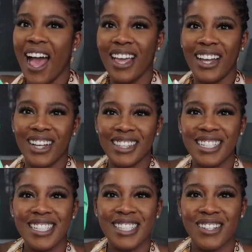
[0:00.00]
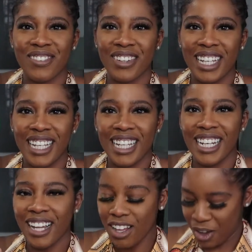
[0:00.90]
I got these
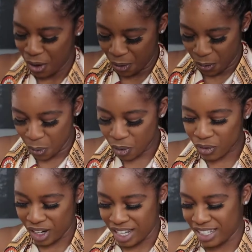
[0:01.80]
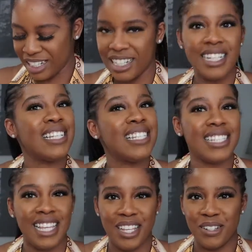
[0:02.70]
green Oran
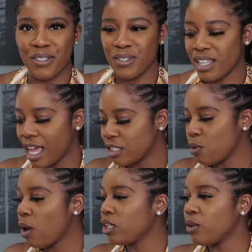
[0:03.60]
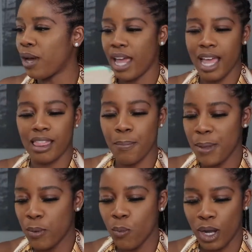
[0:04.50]
sandals. As you all know, I had the
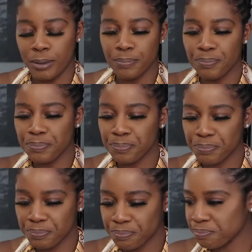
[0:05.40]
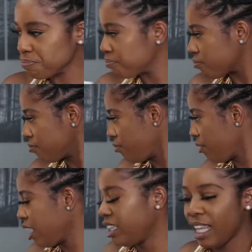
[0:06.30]
mint one
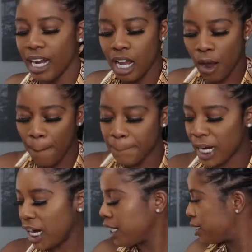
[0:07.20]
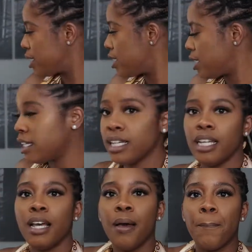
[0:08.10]
that I unboxed
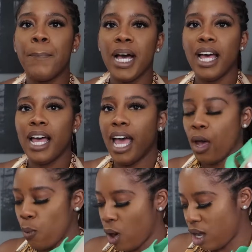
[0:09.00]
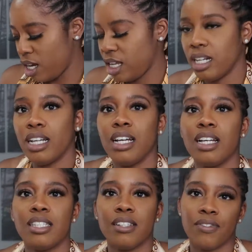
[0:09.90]
but I wanted
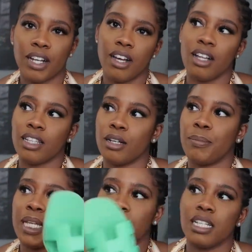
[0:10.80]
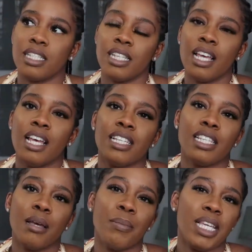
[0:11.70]
a different color because
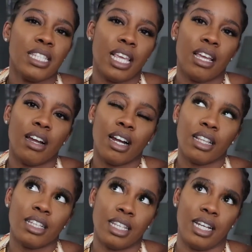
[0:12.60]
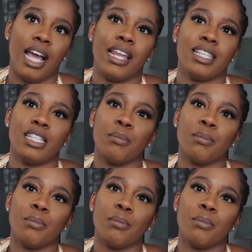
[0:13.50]
some may say, Carla, they're kind of